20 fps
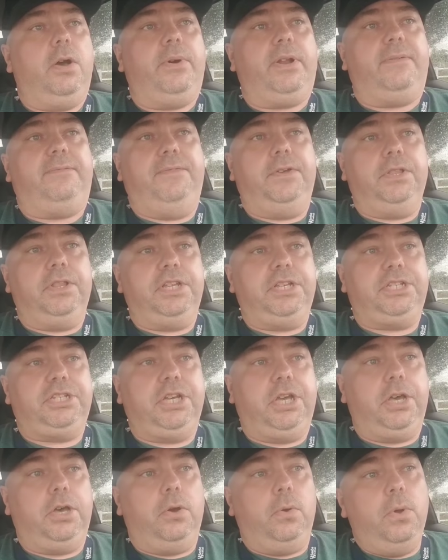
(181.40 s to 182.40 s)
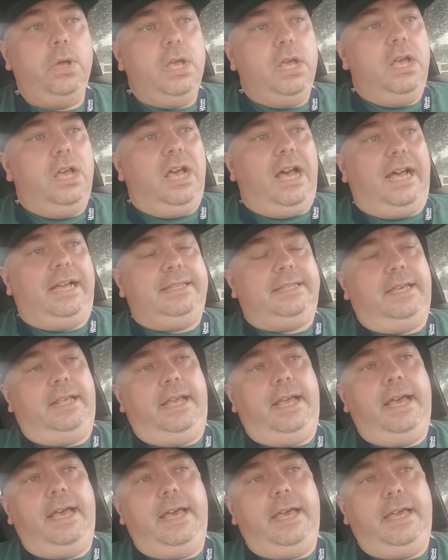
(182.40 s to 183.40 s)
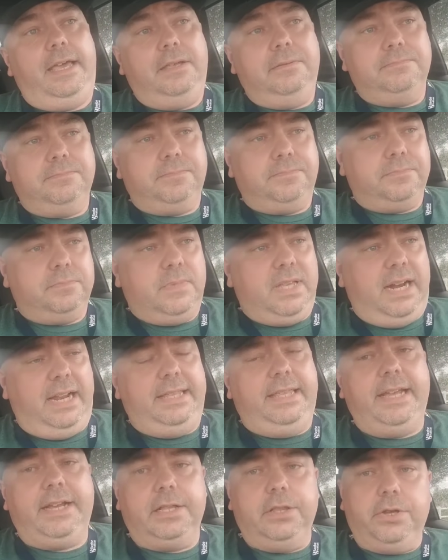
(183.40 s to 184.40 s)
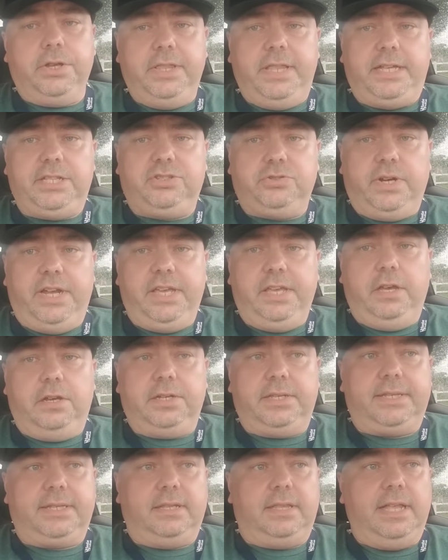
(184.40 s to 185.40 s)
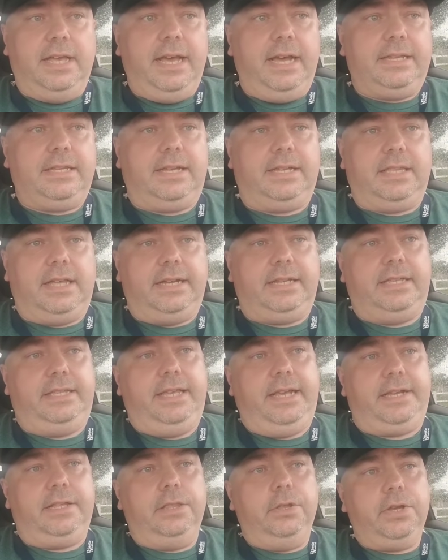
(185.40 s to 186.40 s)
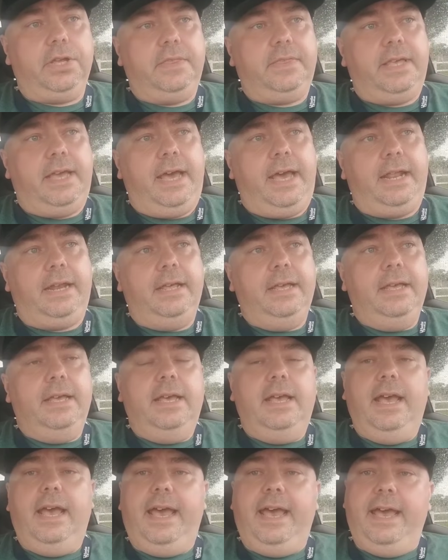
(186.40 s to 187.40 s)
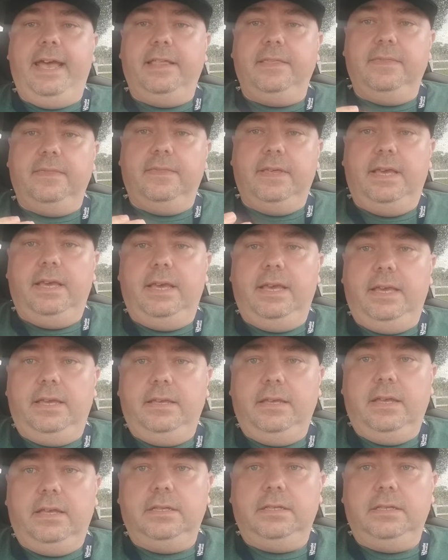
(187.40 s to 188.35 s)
at a Philly show, I said, hey, can I take a look at that Trae Young Select? I'd like to take a look at that. And the